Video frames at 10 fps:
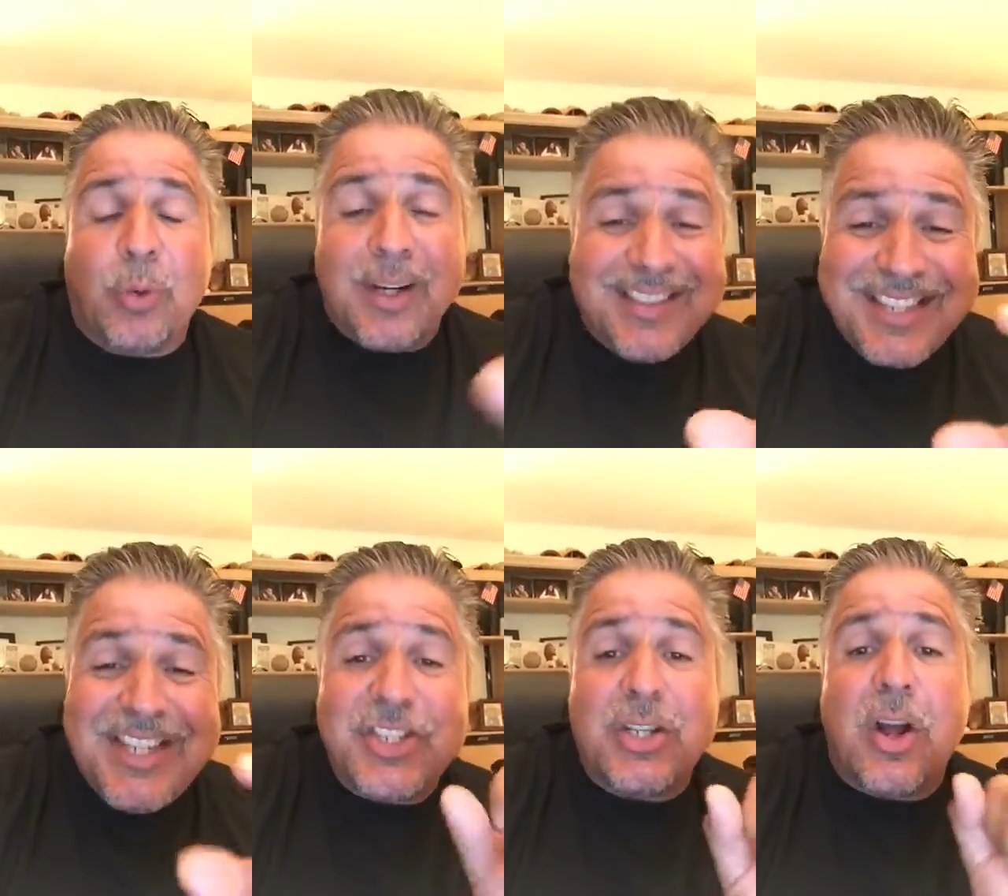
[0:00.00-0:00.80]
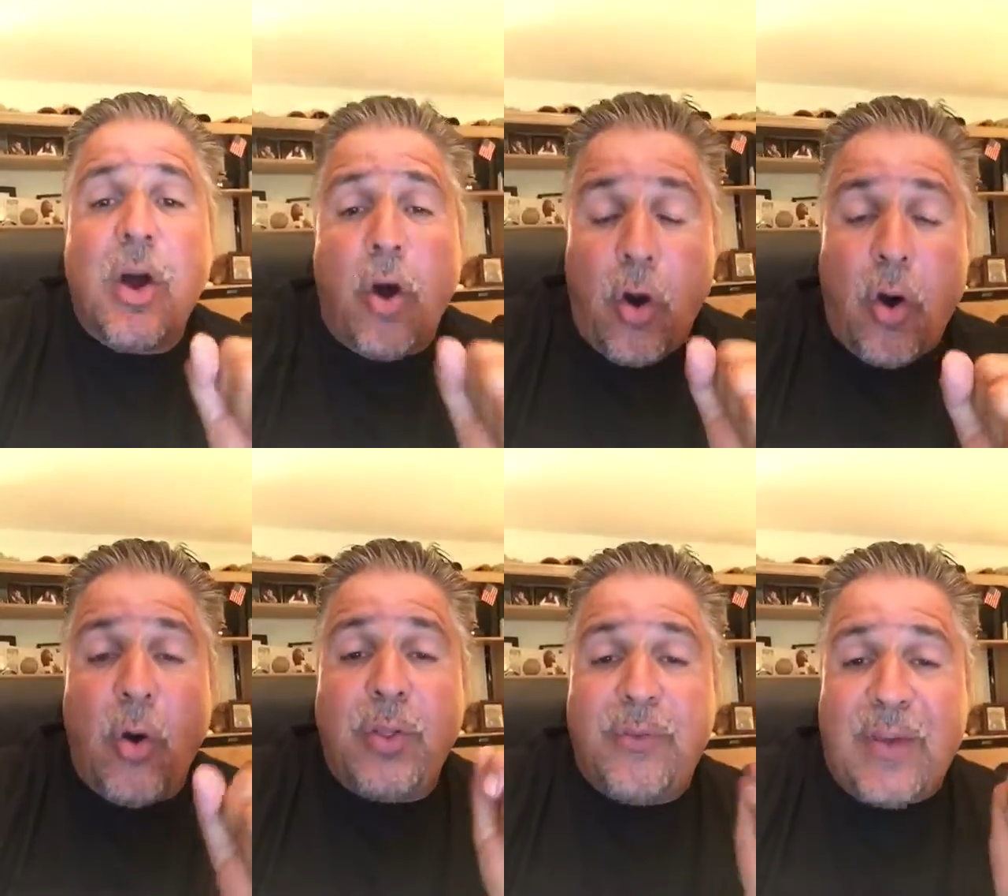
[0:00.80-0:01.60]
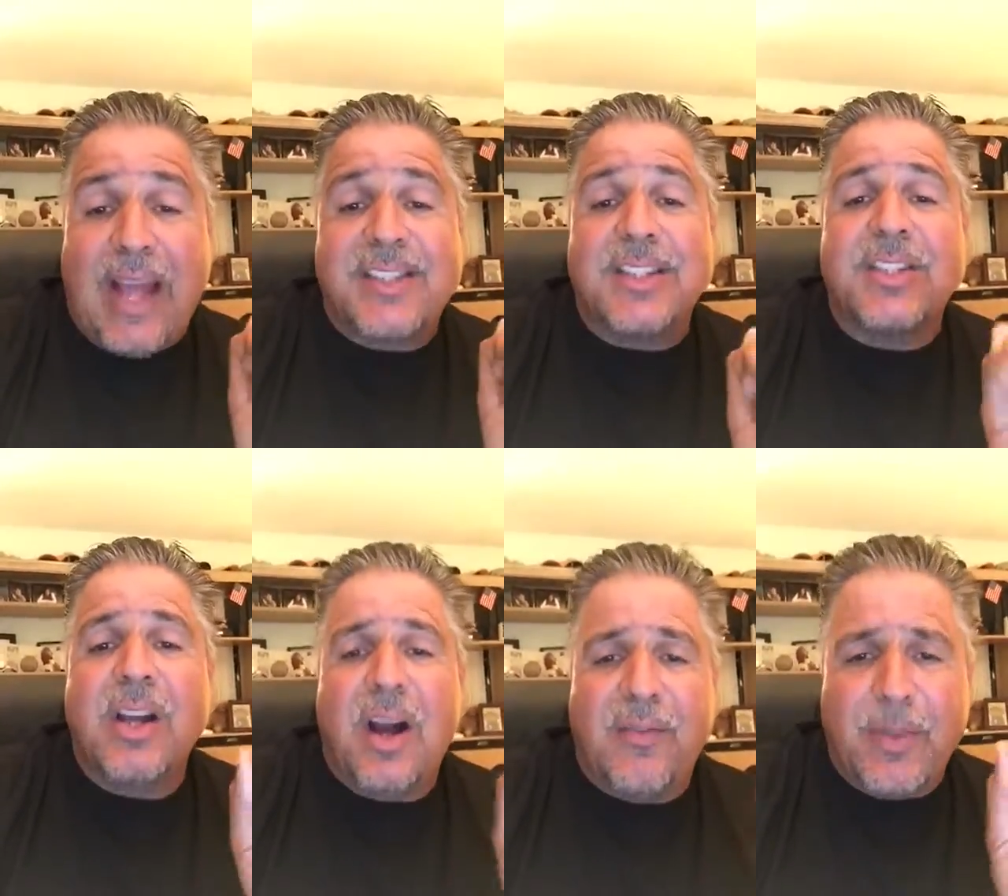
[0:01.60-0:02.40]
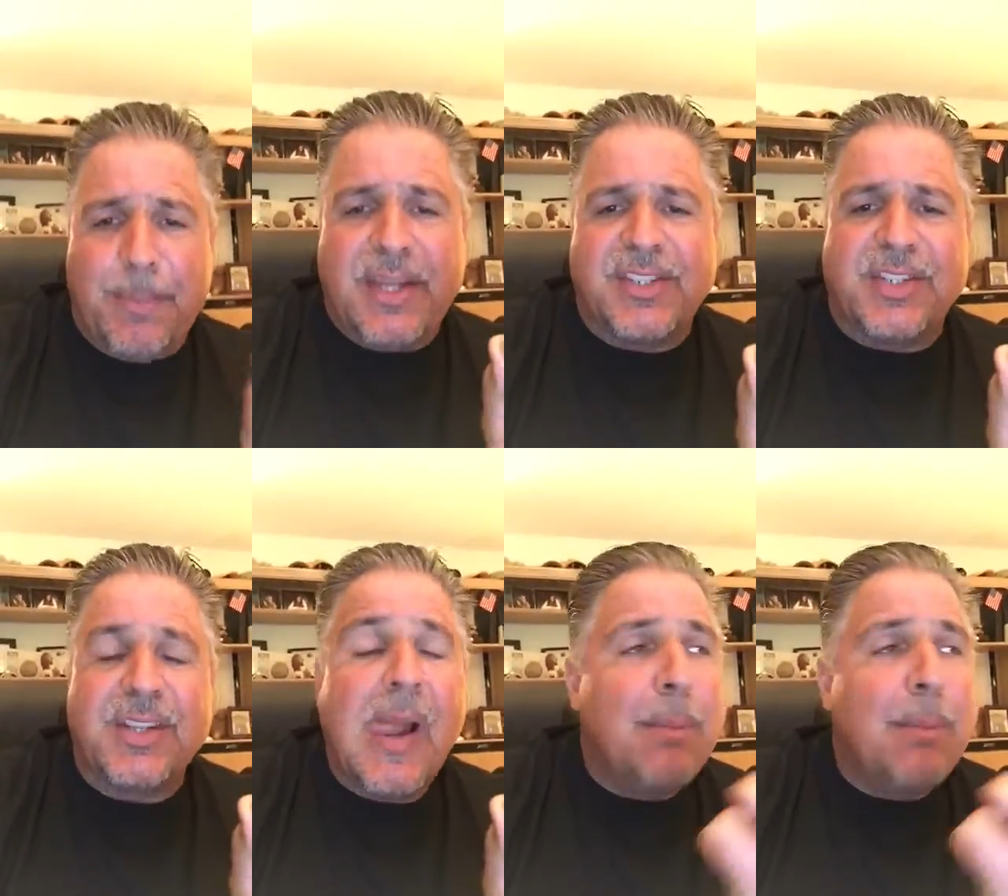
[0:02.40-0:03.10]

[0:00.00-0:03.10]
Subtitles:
We're going to teach you all the facets of the business.